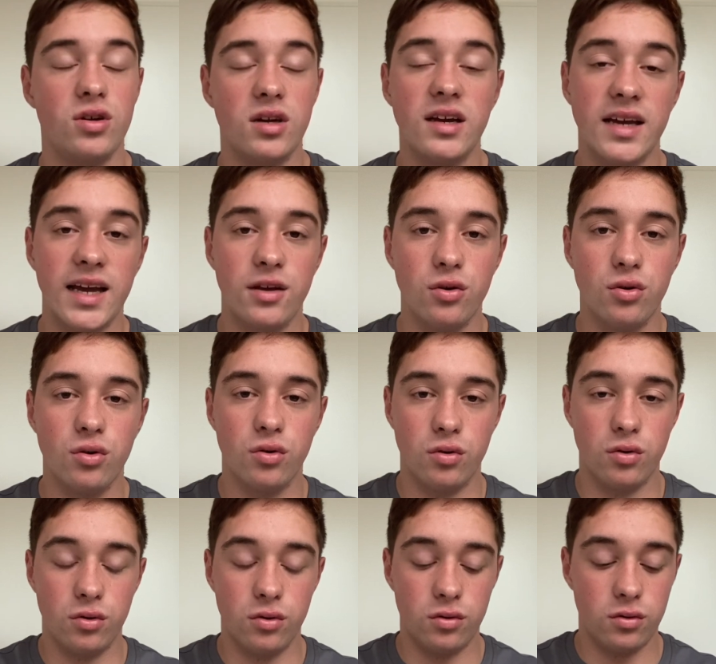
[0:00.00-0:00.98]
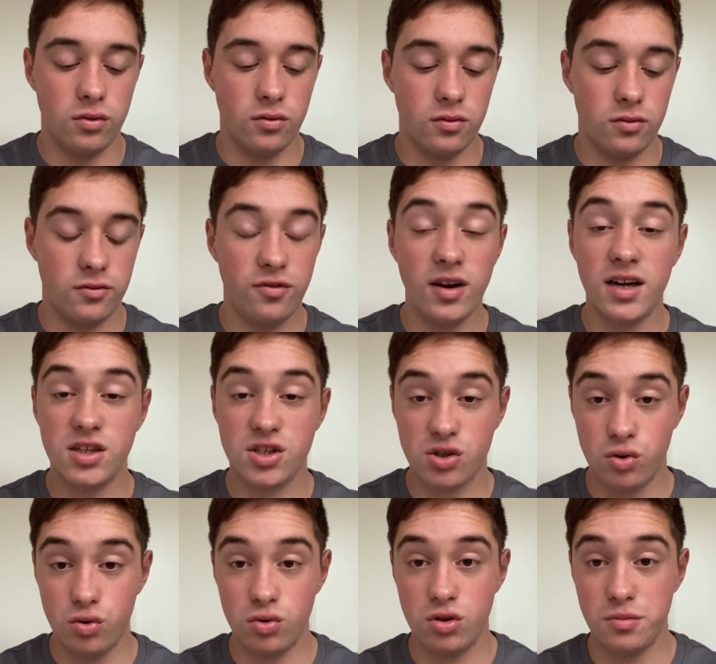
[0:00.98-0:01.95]
get your flight
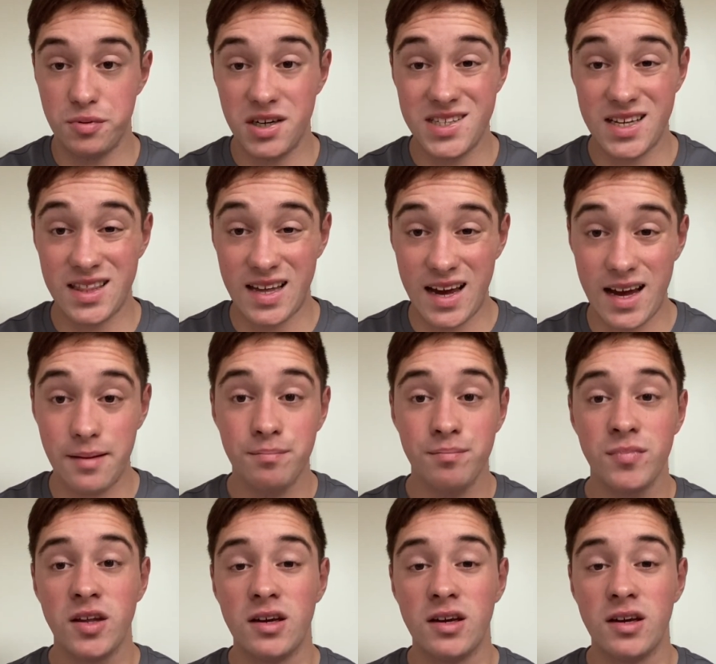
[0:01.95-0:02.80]
school to print it there.